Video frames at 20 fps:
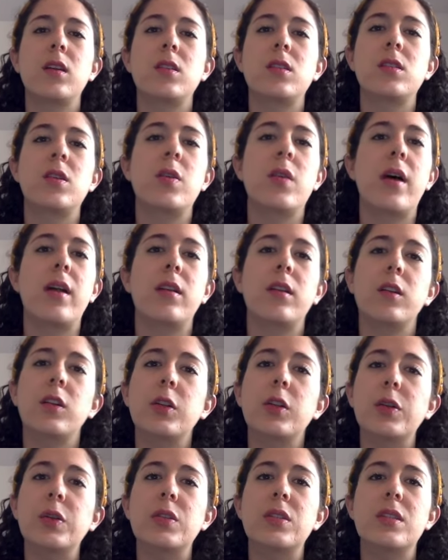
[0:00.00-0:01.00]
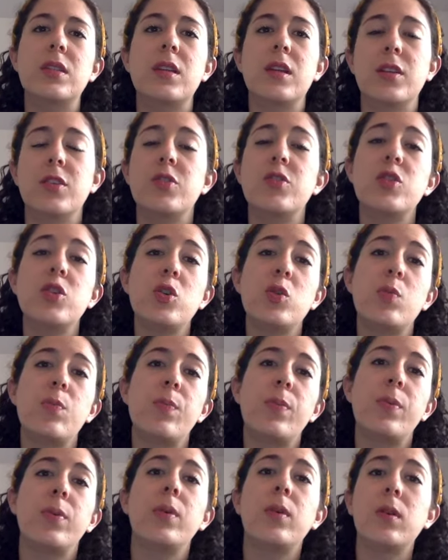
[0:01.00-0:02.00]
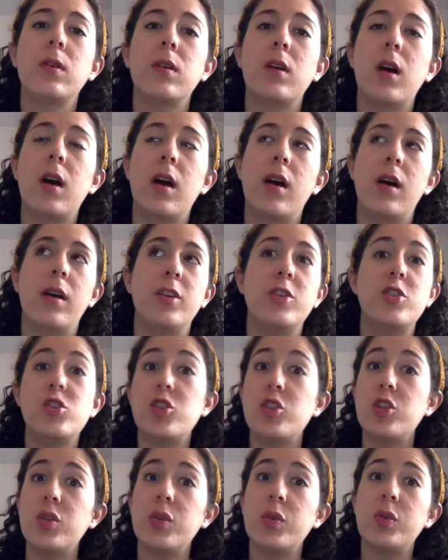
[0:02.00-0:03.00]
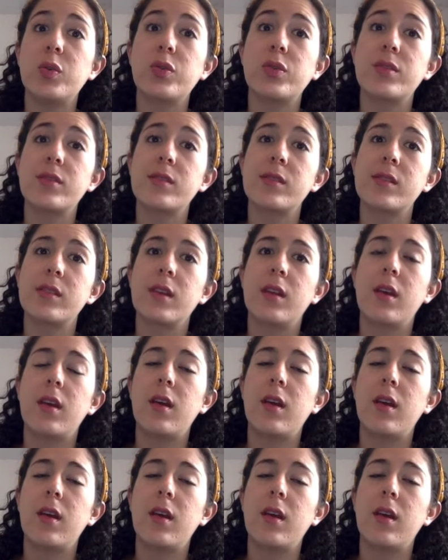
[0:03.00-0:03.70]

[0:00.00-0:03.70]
so that includes a soup, a juice,